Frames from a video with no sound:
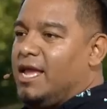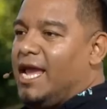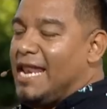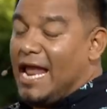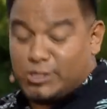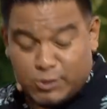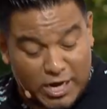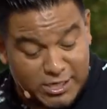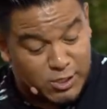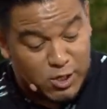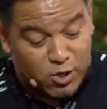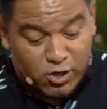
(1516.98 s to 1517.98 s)
And I tried
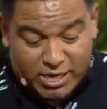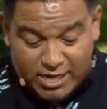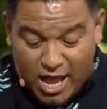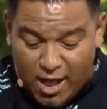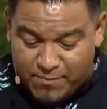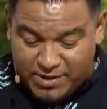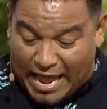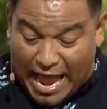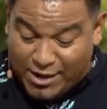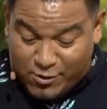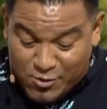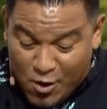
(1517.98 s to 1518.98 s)
to look it up, and
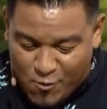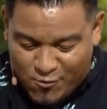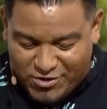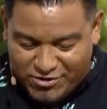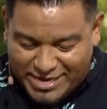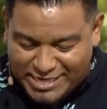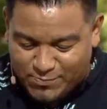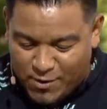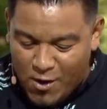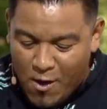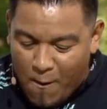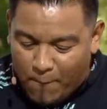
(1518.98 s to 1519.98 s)
I don't know where it is,
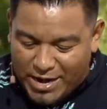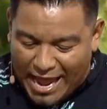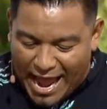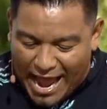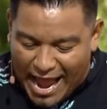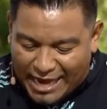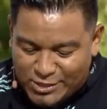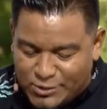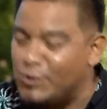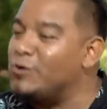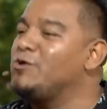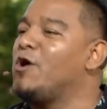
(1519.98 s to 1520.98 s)
but I
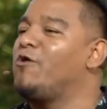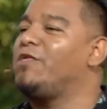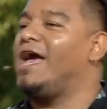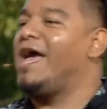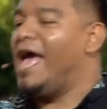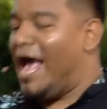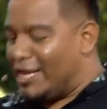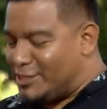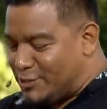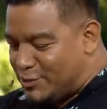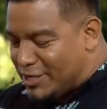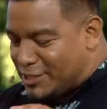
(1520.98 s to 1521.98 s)
do know that as
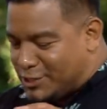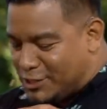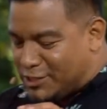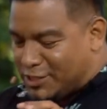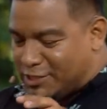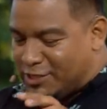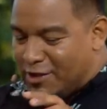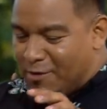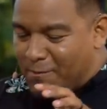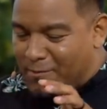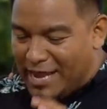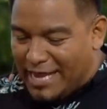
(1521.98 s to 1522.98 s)
soon as Jesus
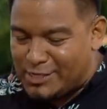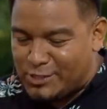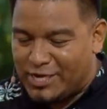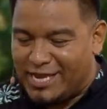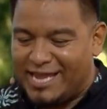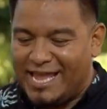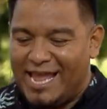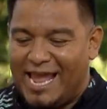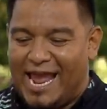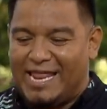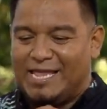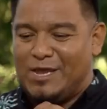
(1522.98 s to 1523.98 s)
blessed it
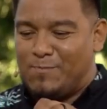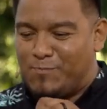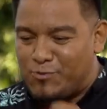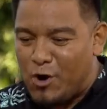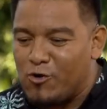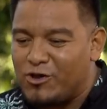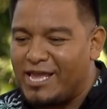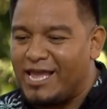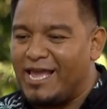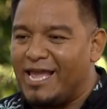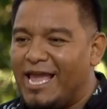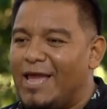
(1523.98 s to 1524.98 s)
and he broke
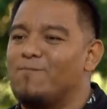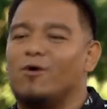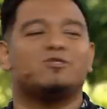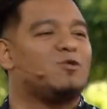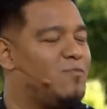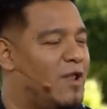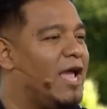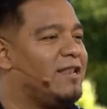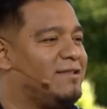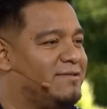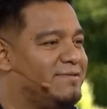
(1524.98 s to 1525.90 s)
it, it multiplied.